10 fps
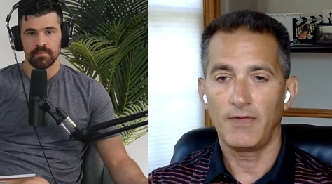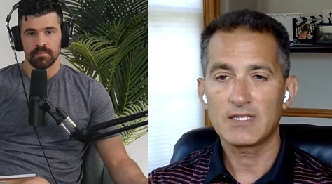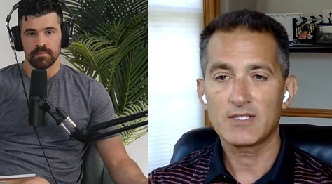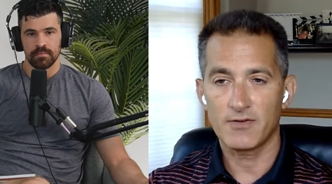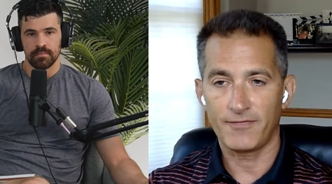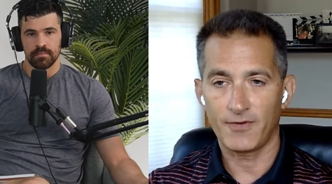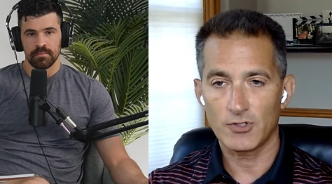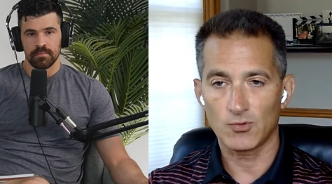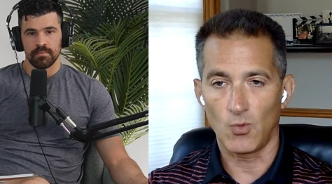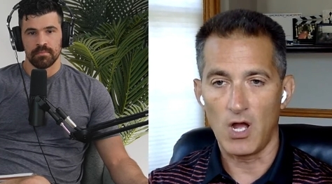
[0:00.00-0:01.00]
Speaker 1: That's the
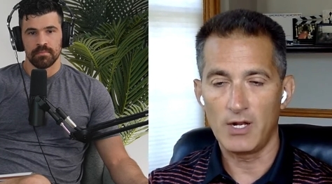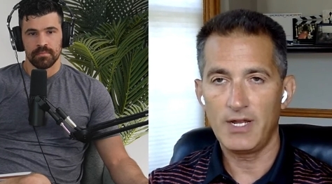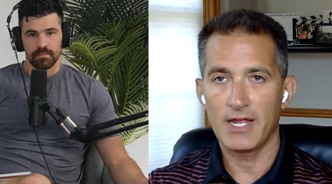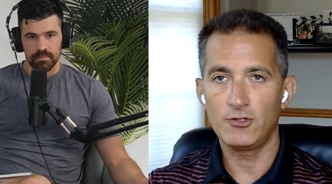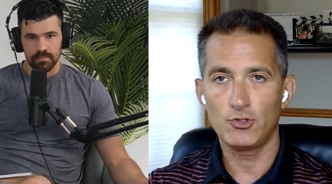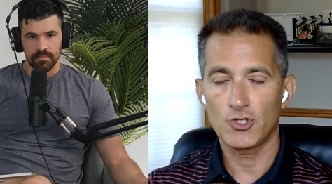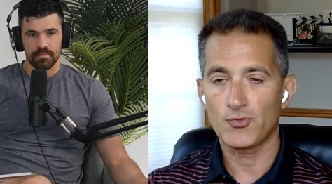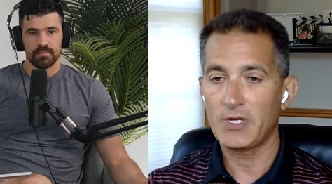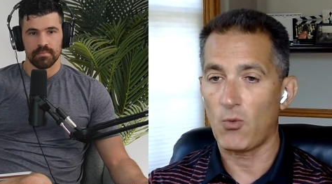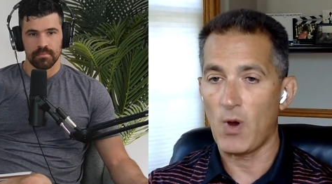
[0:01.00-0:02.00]
first one. And you
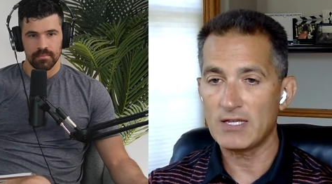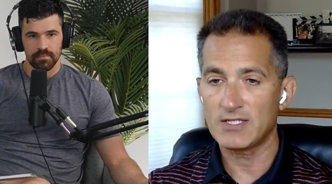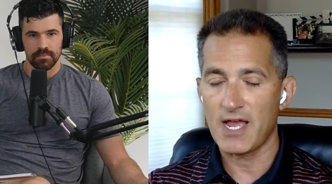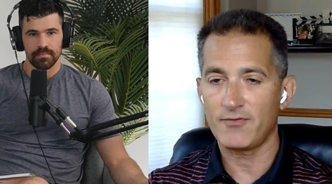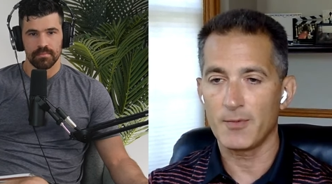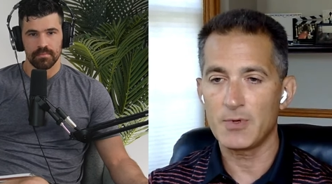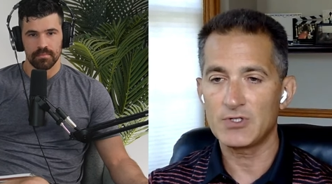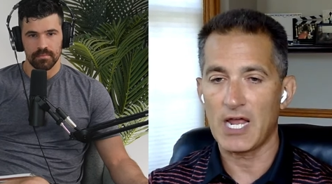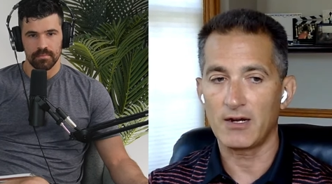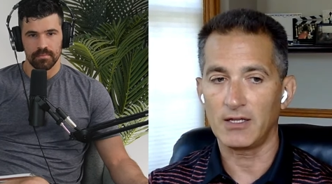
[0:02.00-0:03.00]
just request that from
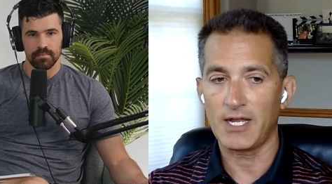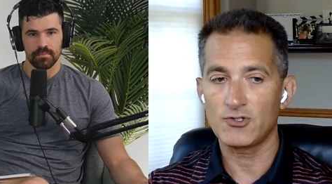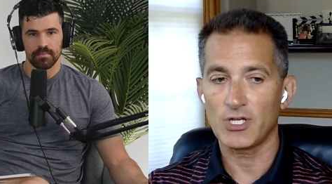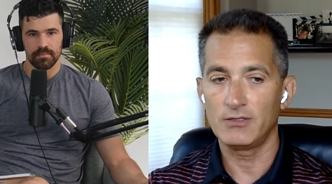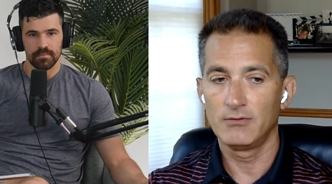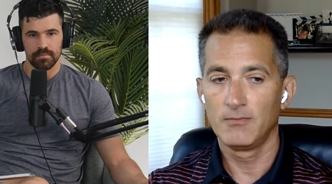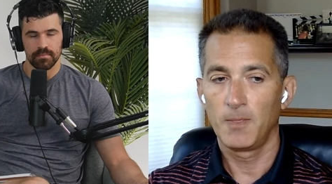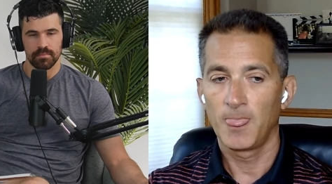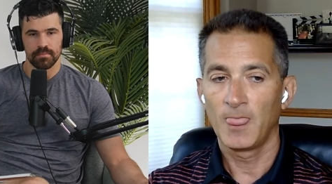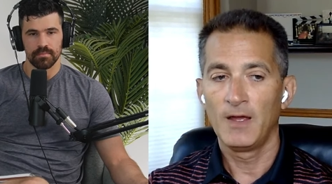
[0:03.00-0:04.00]
your title agent.
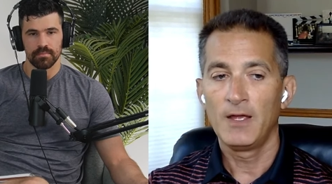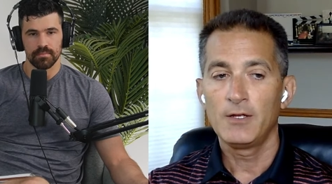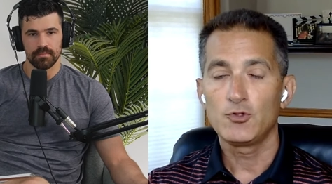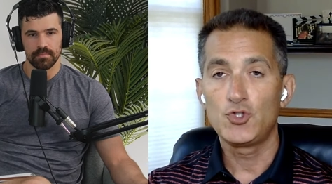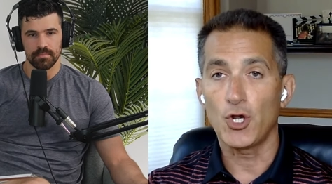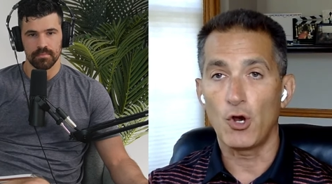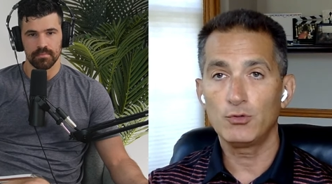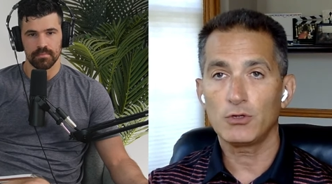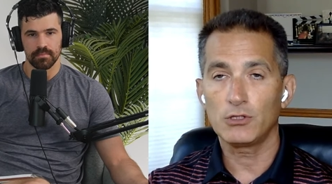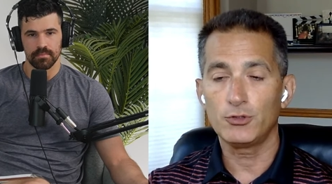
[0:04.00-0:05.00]

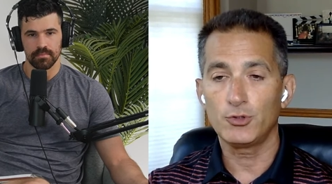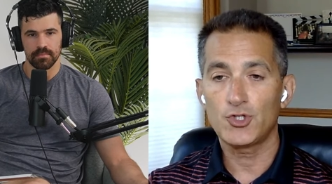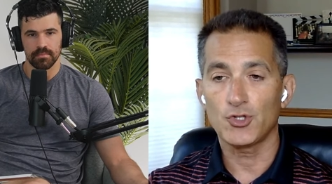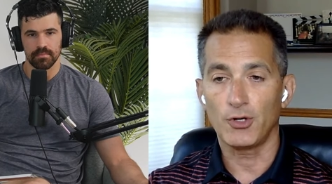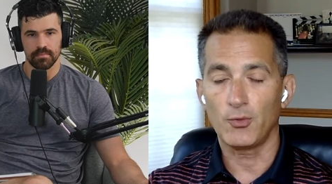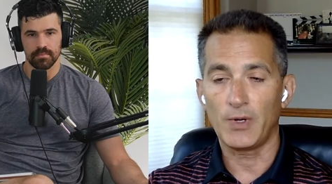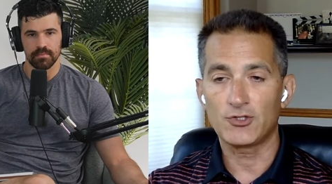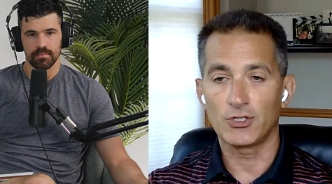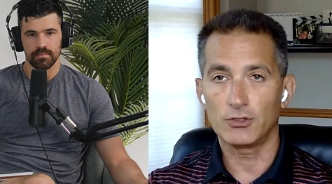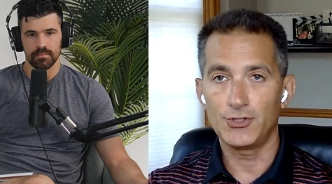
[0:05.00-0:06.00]
Don't lose your
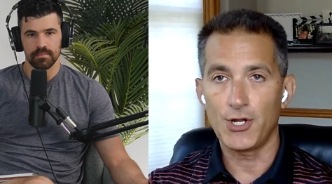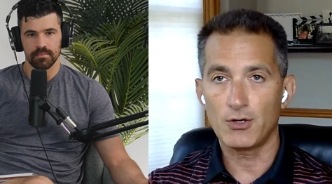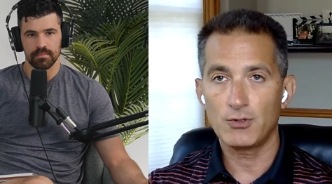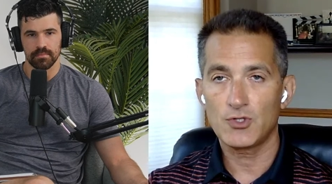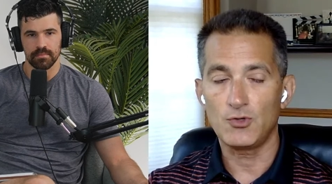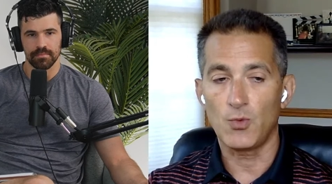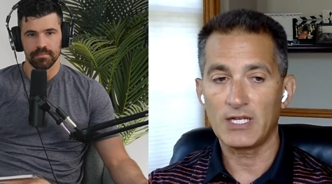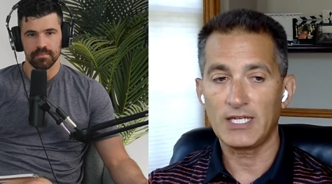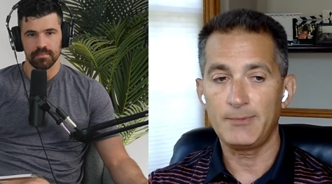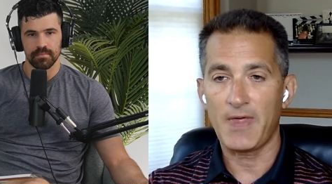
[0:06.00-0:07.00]
original note. You
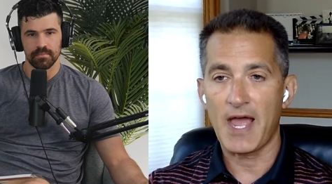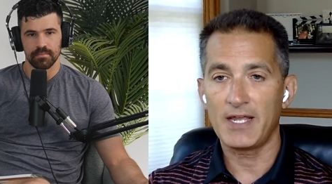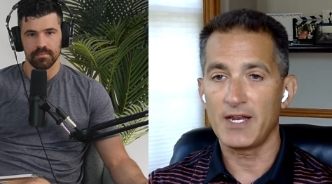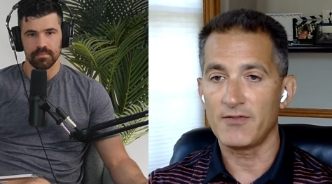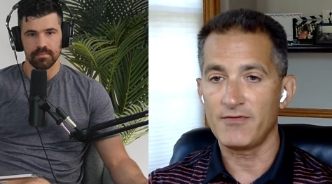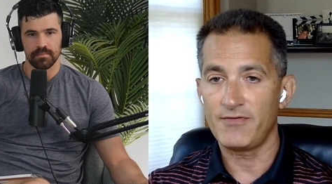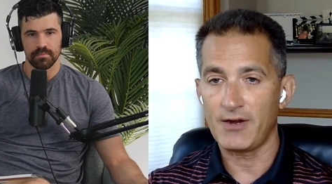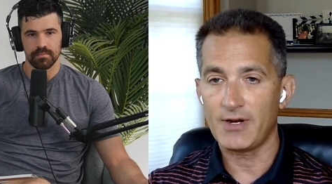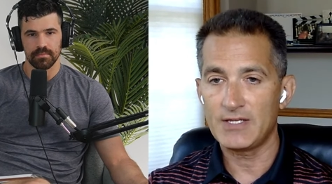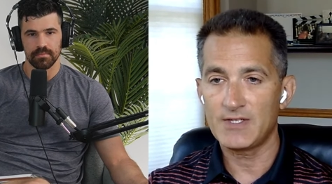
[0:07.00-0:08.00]
want to keep that in a
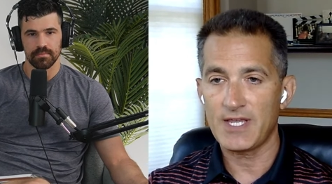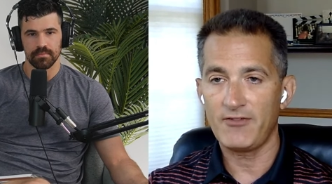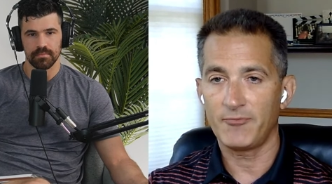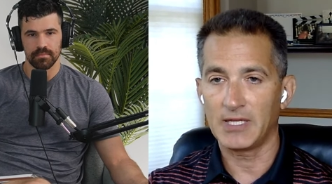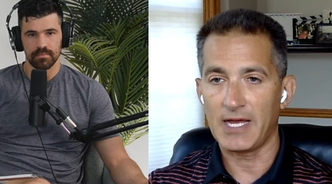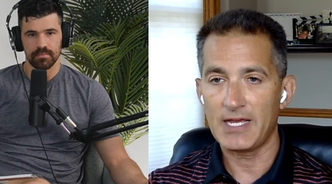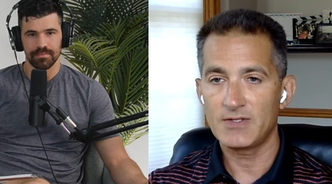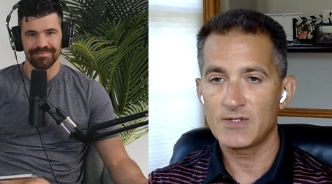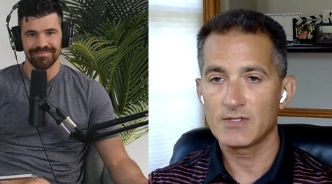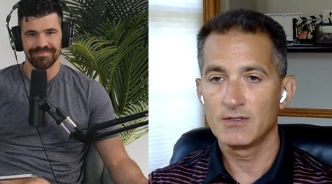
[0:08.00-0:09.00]
very safe
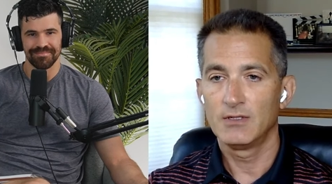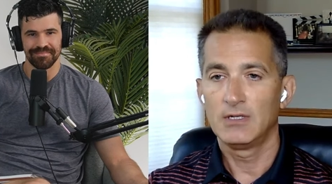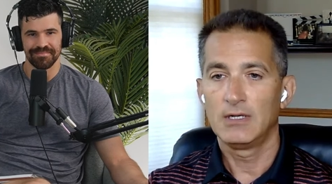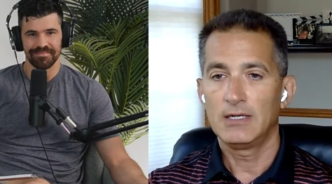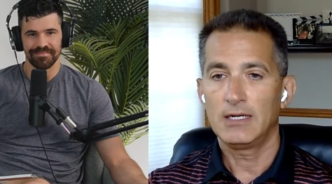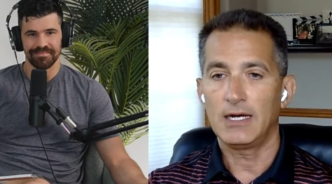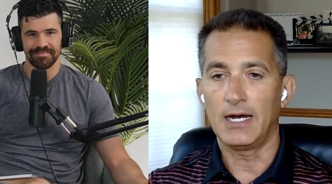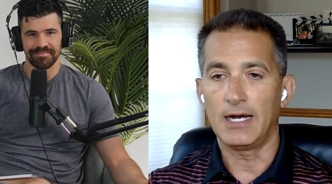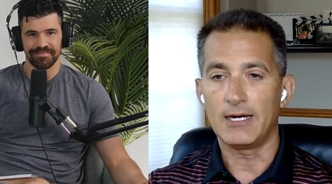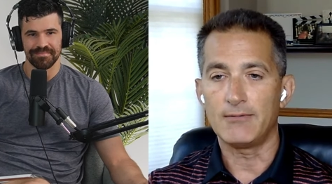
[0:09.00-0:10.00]
place.
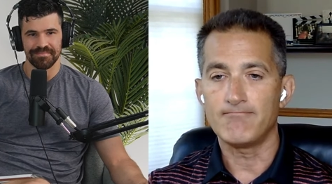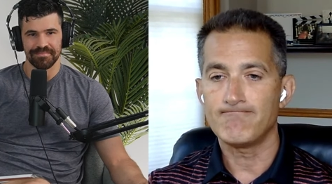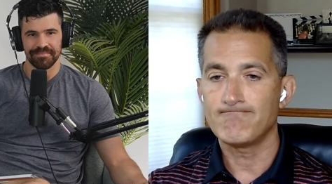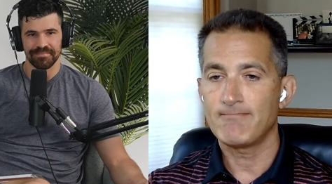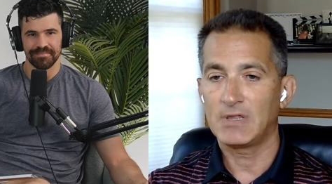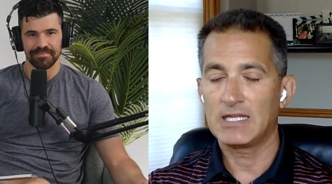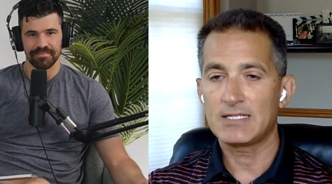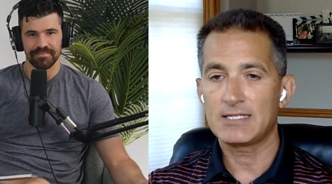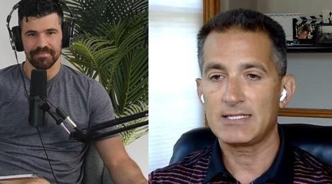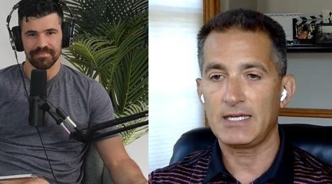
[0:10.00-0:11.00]

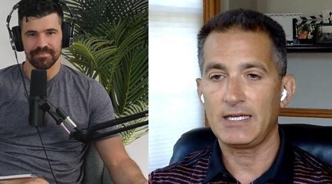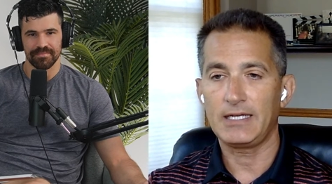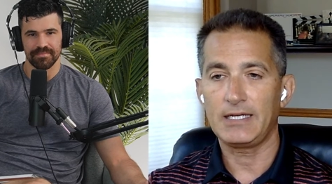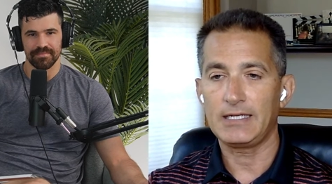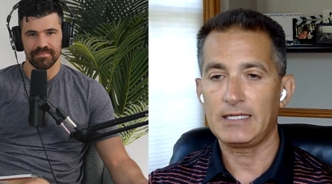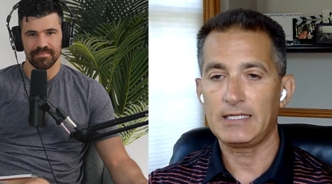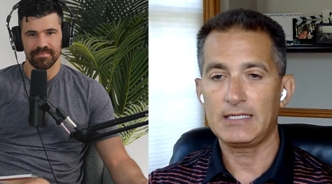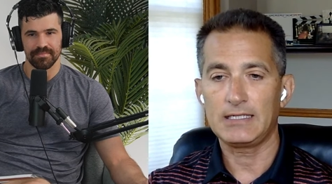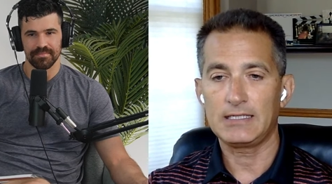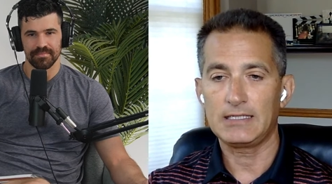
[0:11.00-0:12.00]
Let's
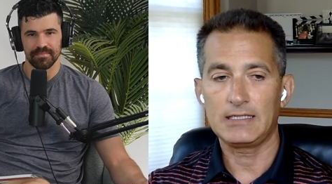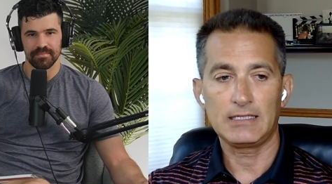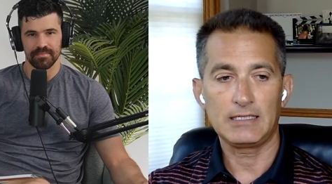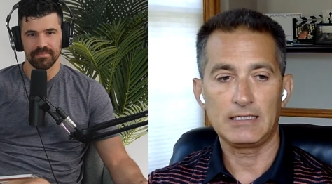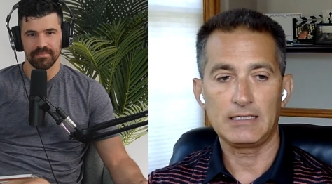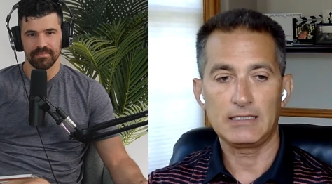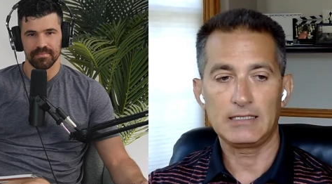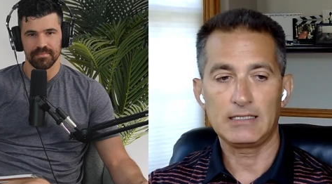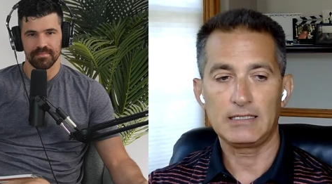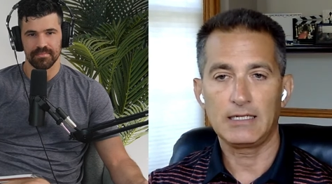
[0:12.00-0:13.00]

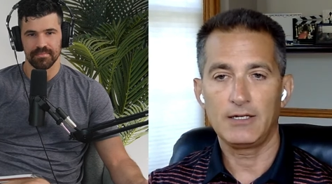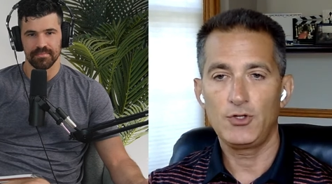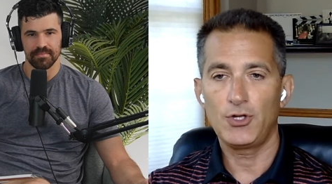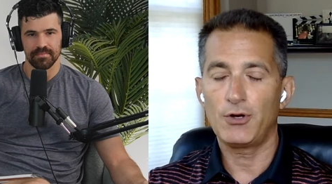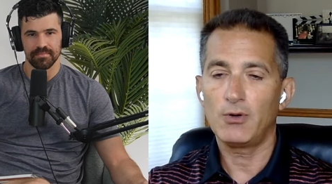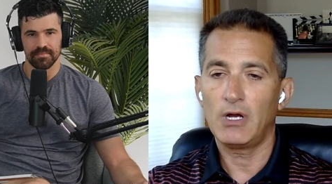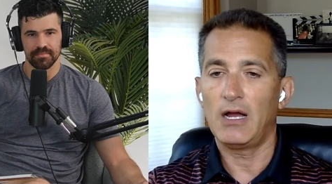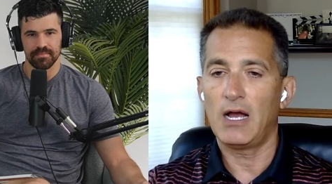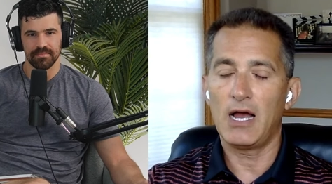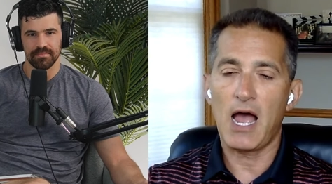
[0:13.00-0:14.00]
see. You know,
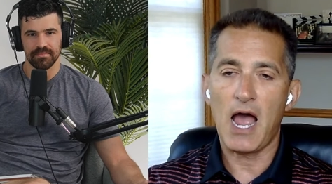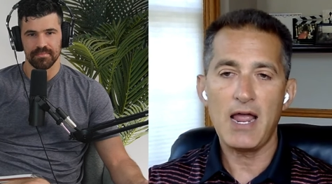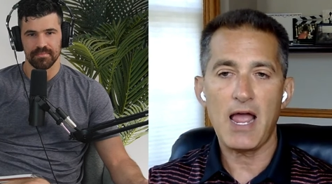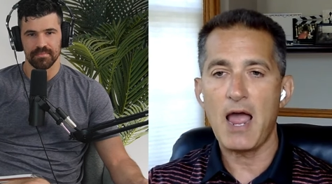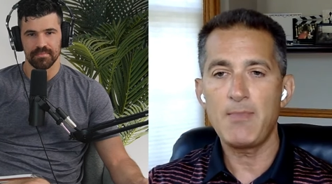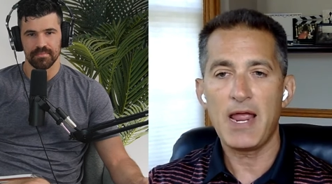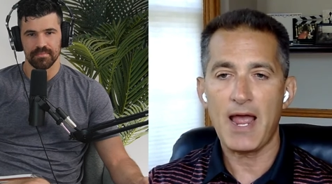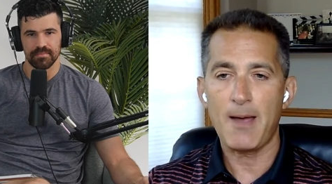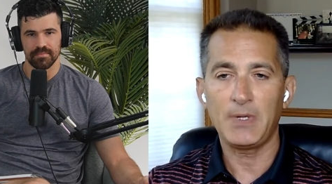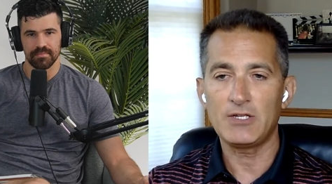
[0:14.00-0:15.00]
I'm
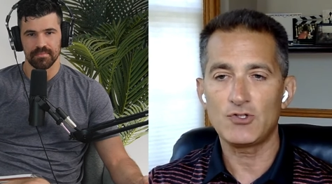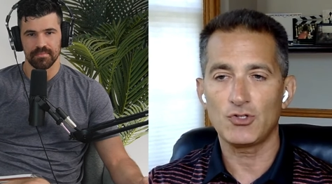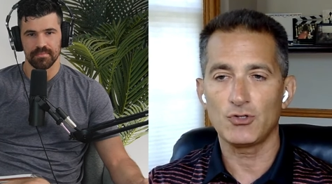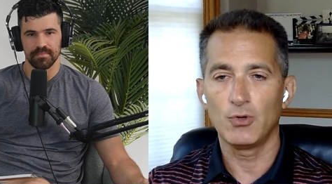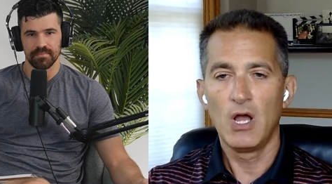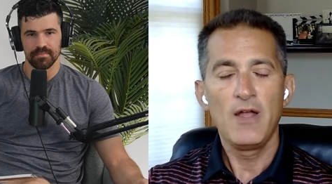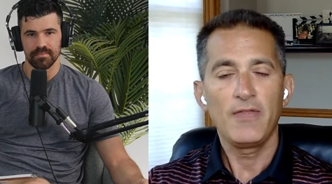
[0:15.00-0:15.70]
happy to,